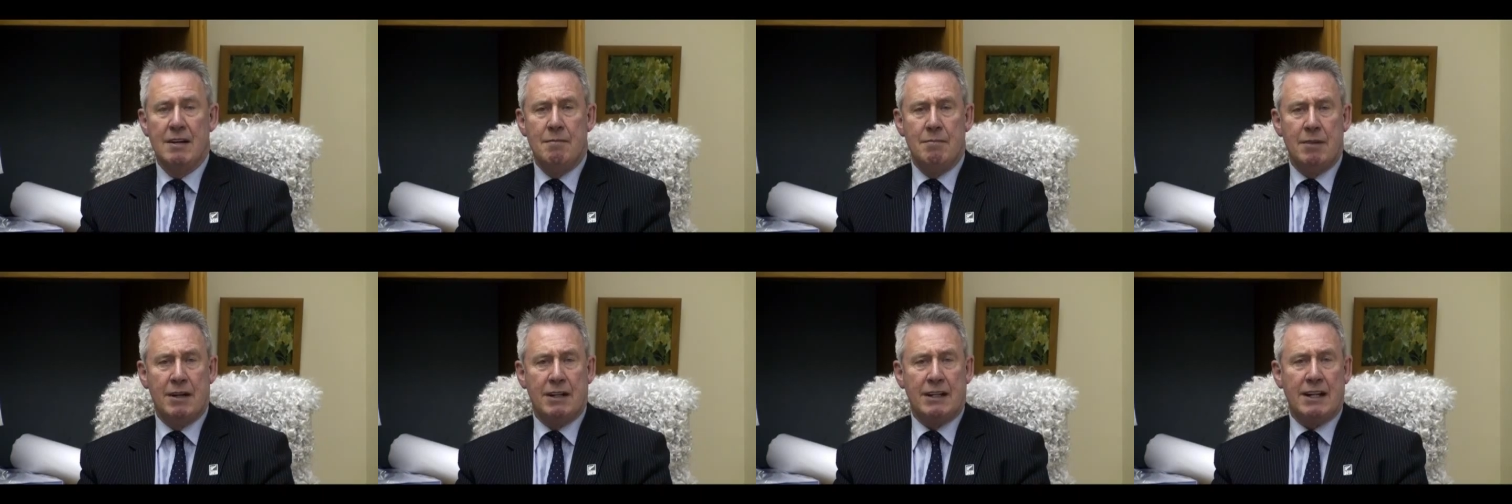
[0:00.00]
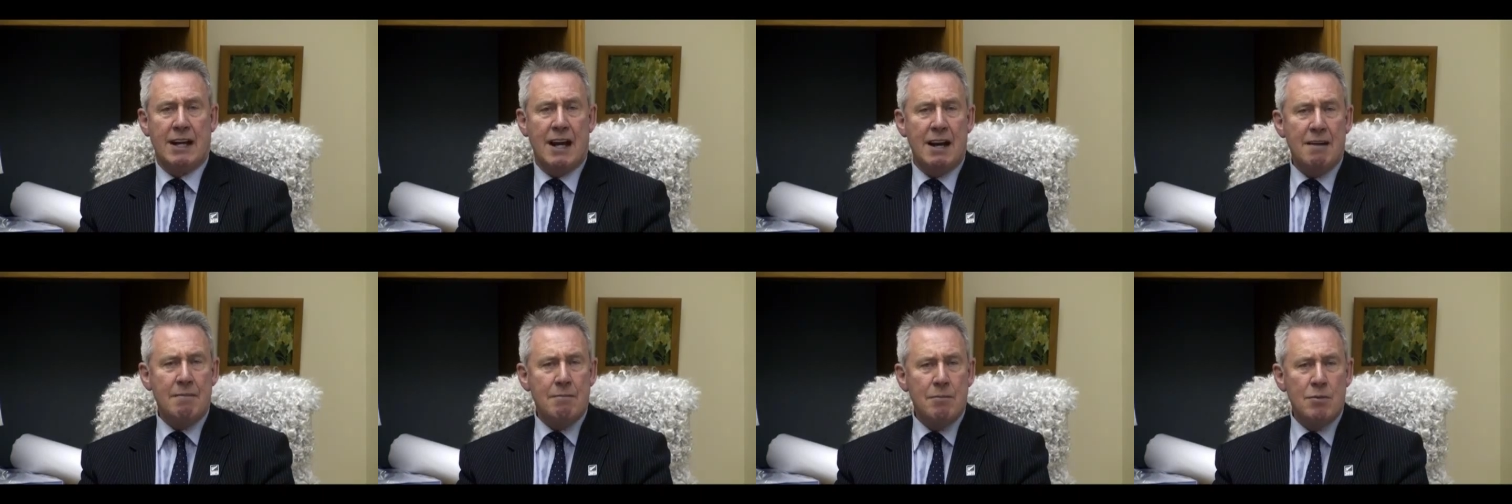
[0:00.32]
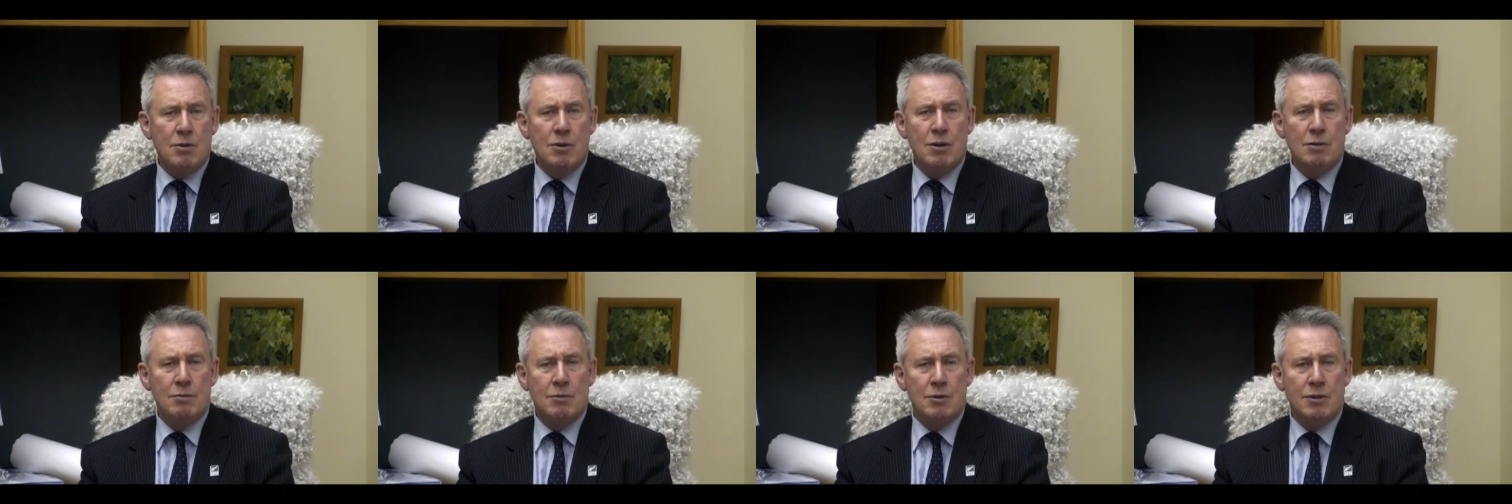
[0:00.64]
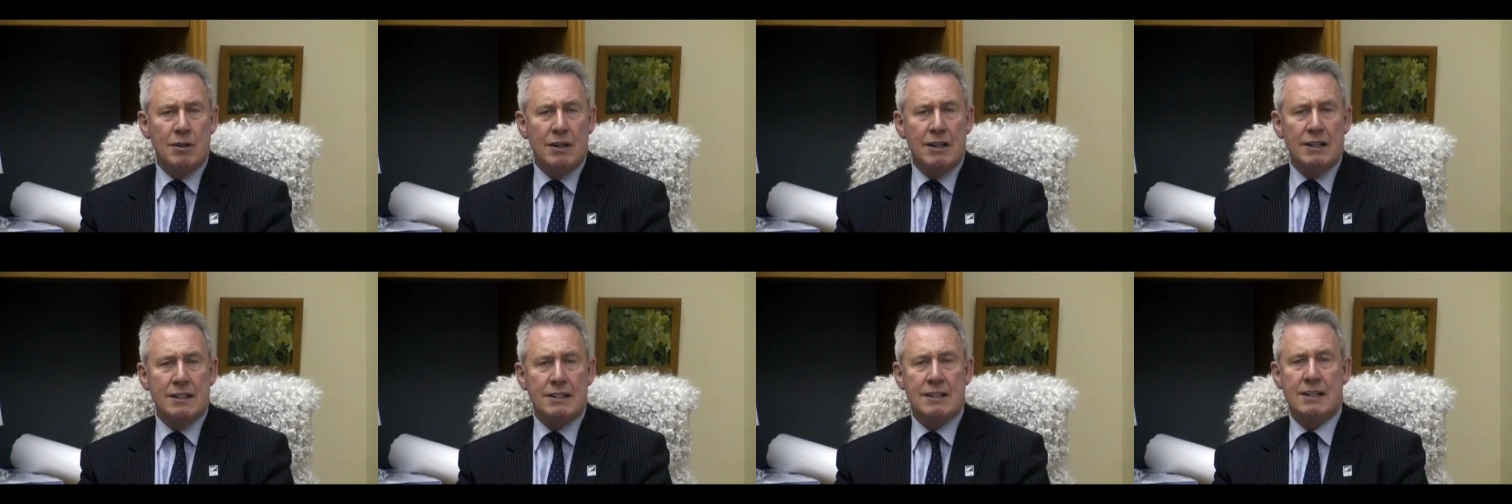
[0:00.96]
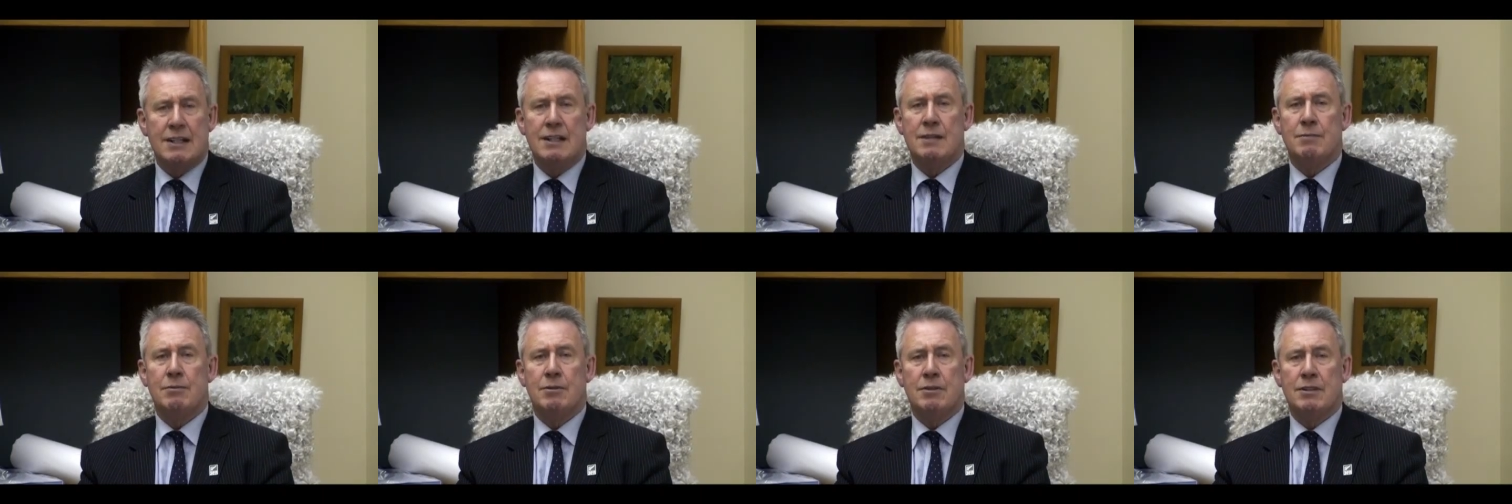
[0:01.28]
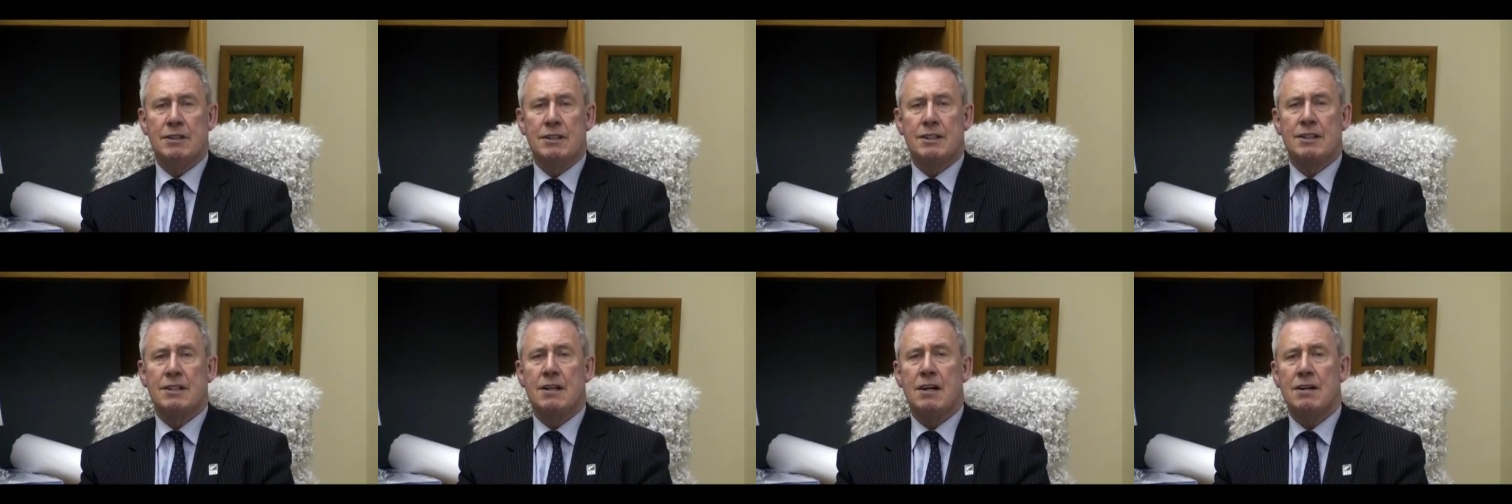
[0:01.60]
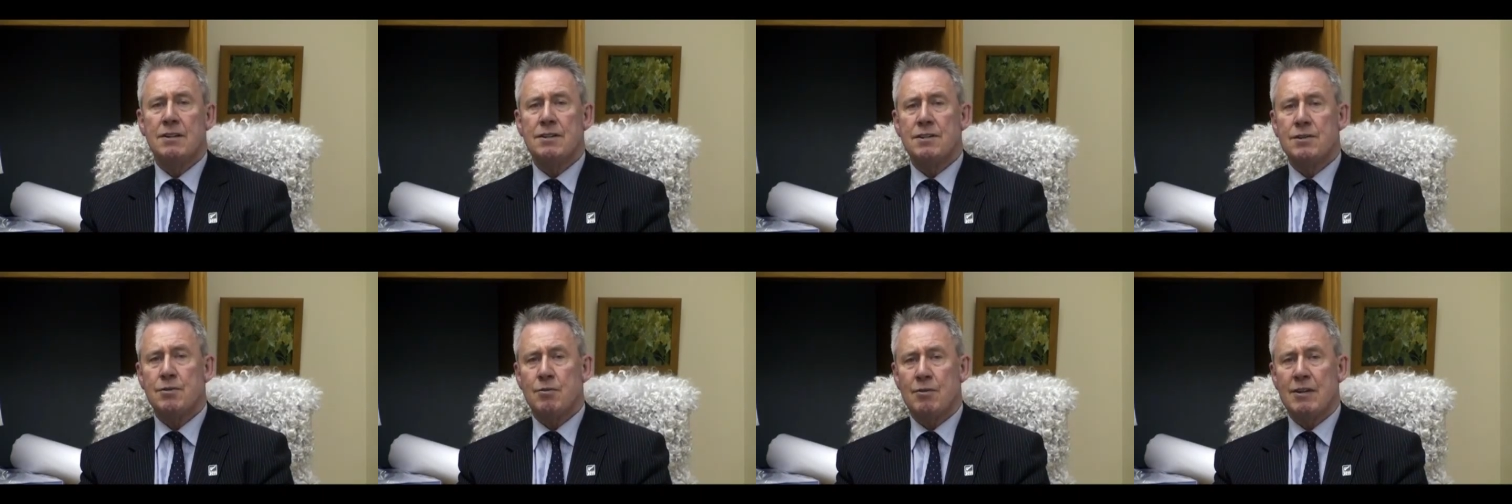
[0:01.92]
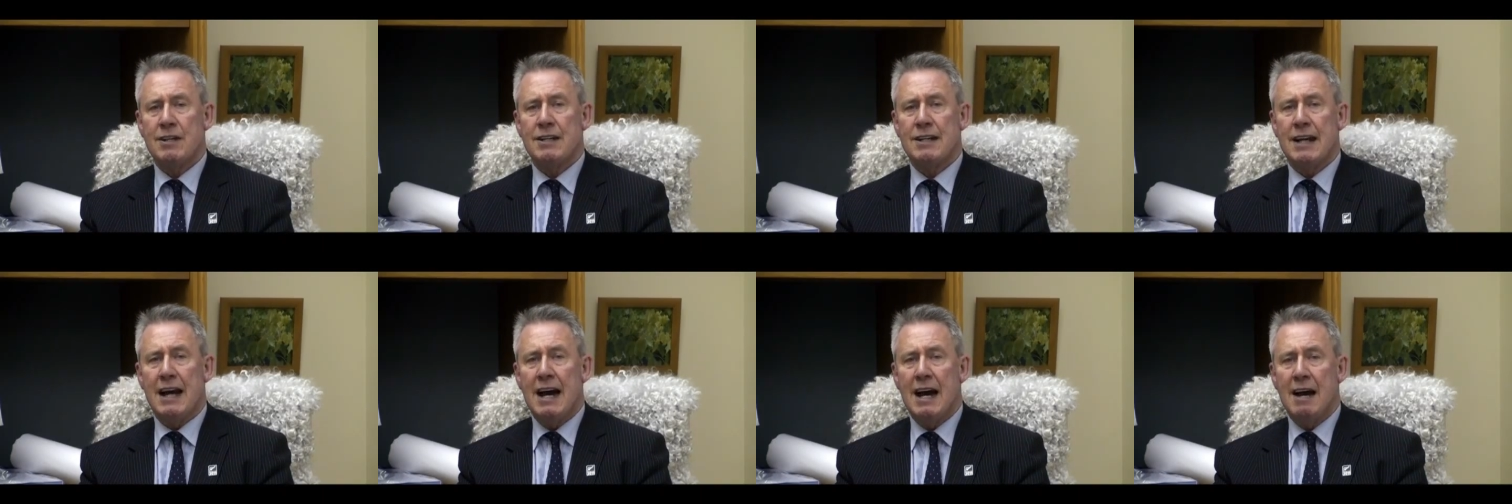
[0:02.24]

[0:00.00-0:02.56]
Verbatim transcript: But it came more and more untenable as costs went